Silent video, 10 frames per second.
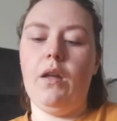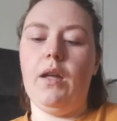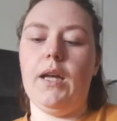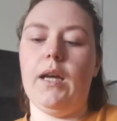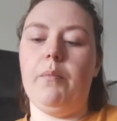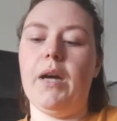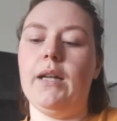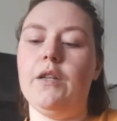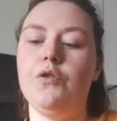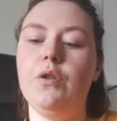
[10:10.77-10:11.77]
And
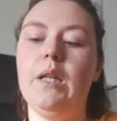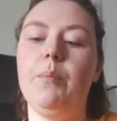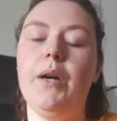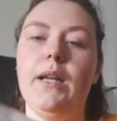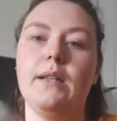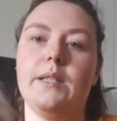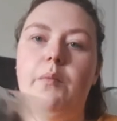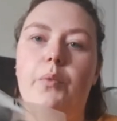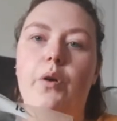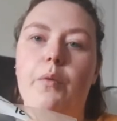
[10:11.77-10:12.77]
I do keep it in a
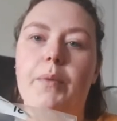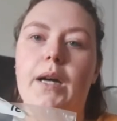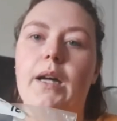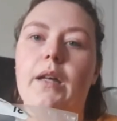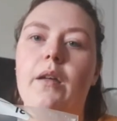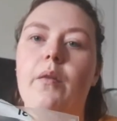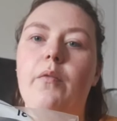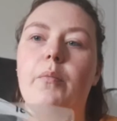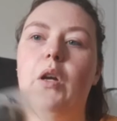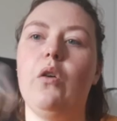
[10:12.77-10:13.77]
Ziploc bag
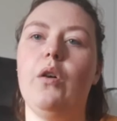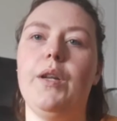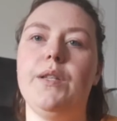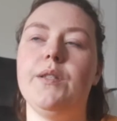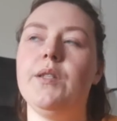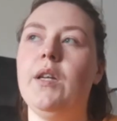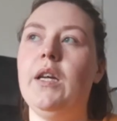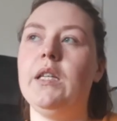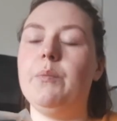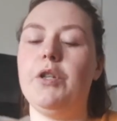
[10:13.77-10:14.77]
because,
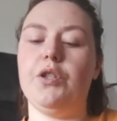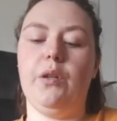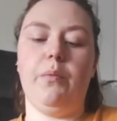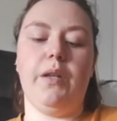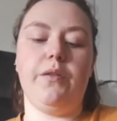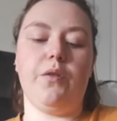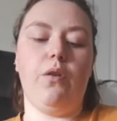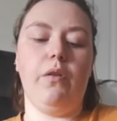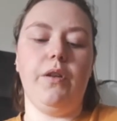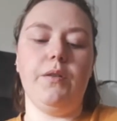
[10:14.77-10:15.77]
especially with
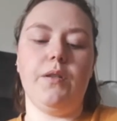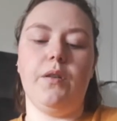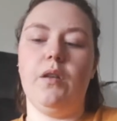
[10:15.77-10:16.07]
Scotland